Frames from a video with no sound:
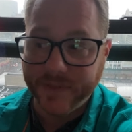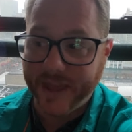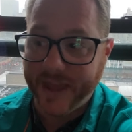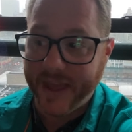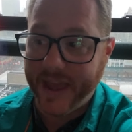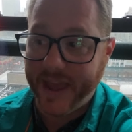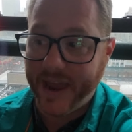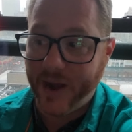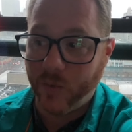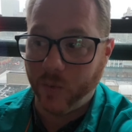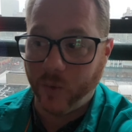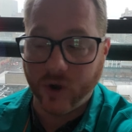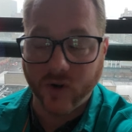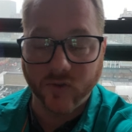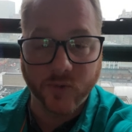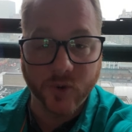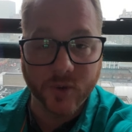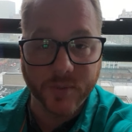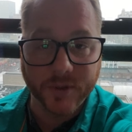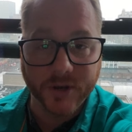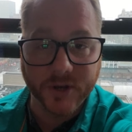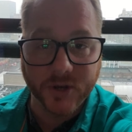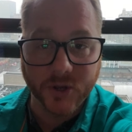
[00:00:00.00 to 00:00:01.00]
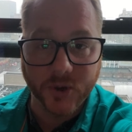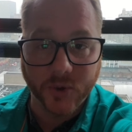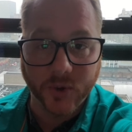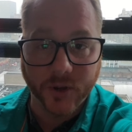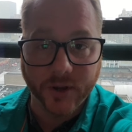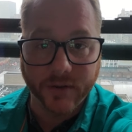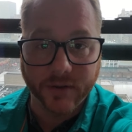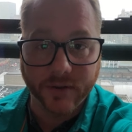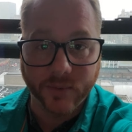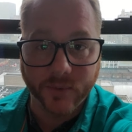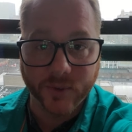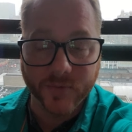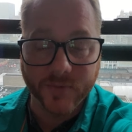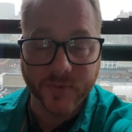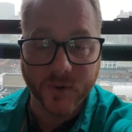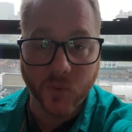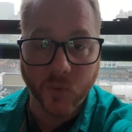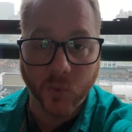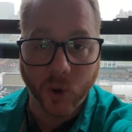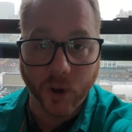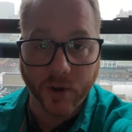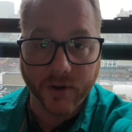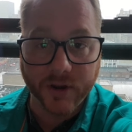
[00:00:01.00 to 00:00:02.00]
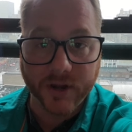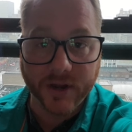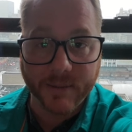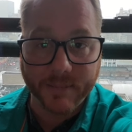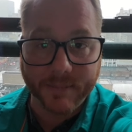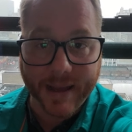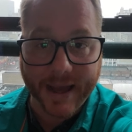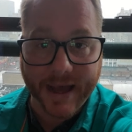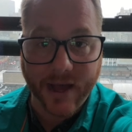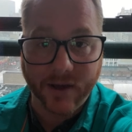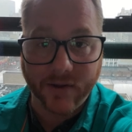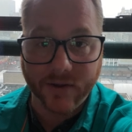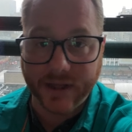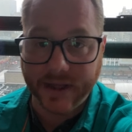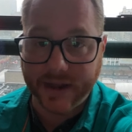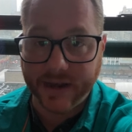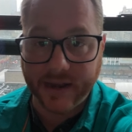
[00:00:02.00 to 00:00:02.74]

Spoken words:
And what have we been doing? We've been worried about,